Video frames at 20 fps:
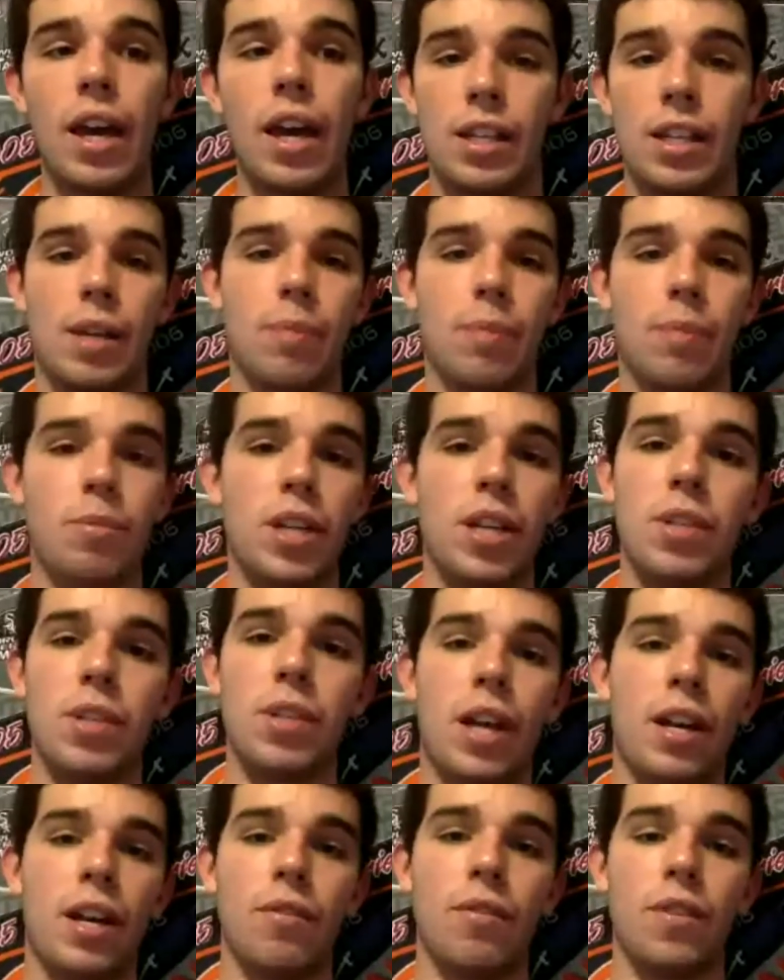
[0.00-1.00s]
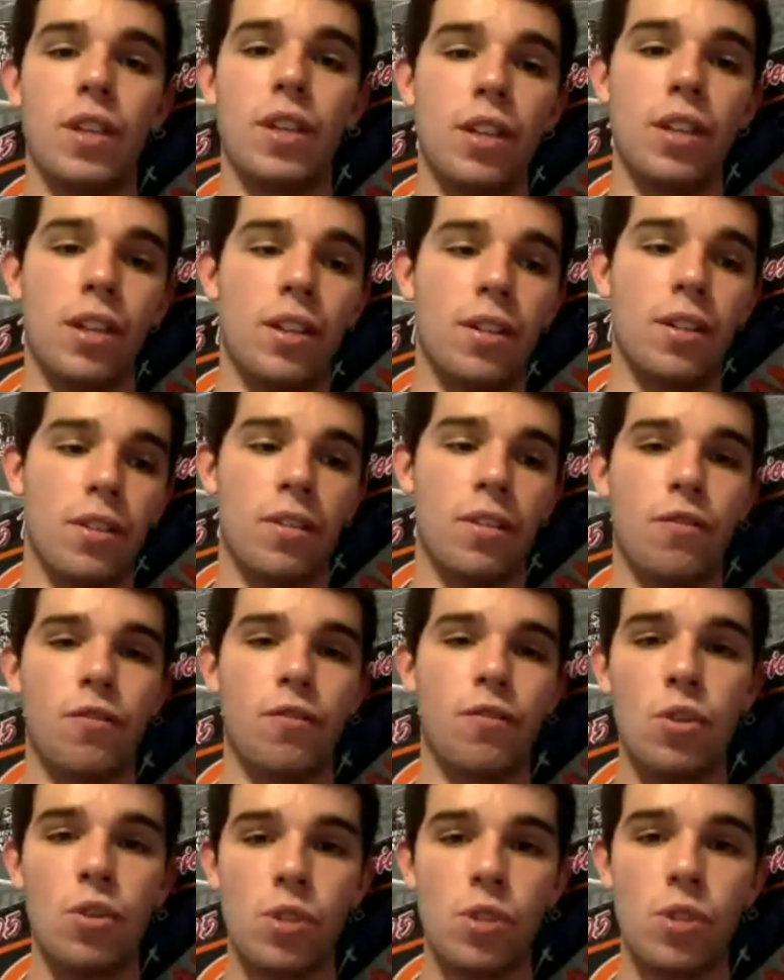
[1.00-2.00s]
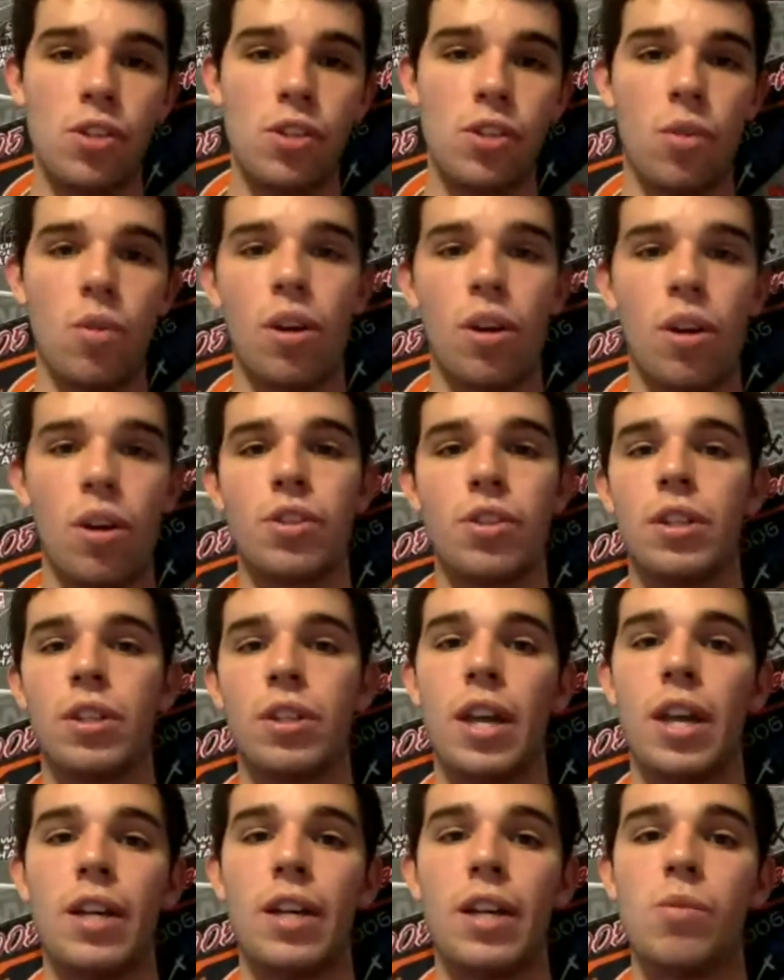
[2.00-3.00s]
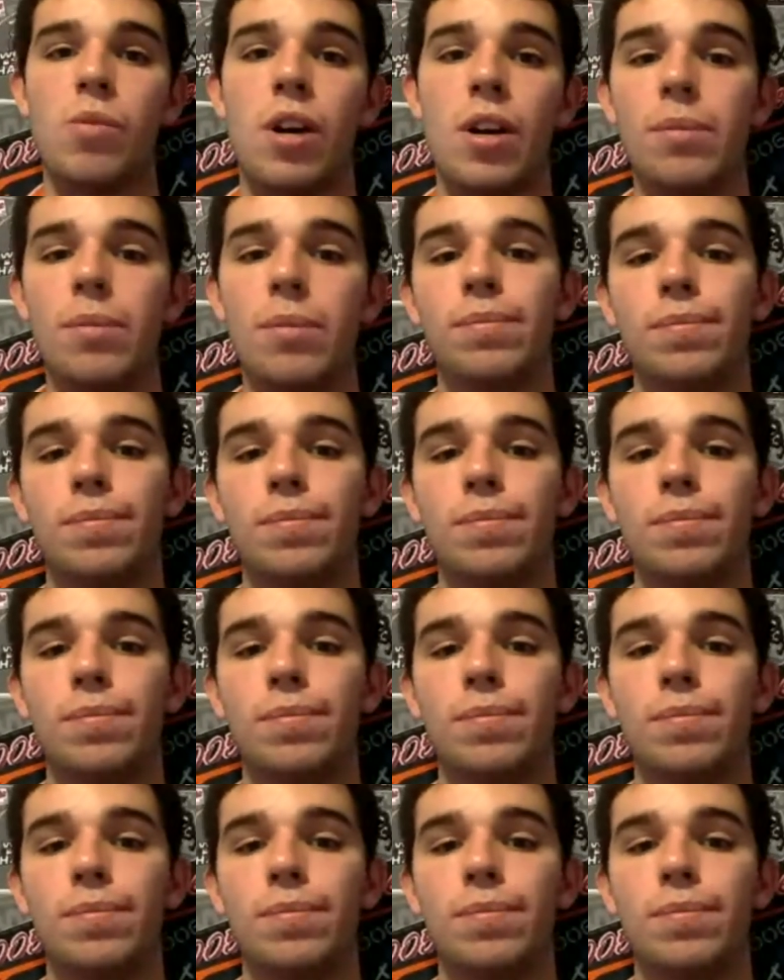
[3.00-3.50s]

it's up to him to kind of infuse his own culture into that as well.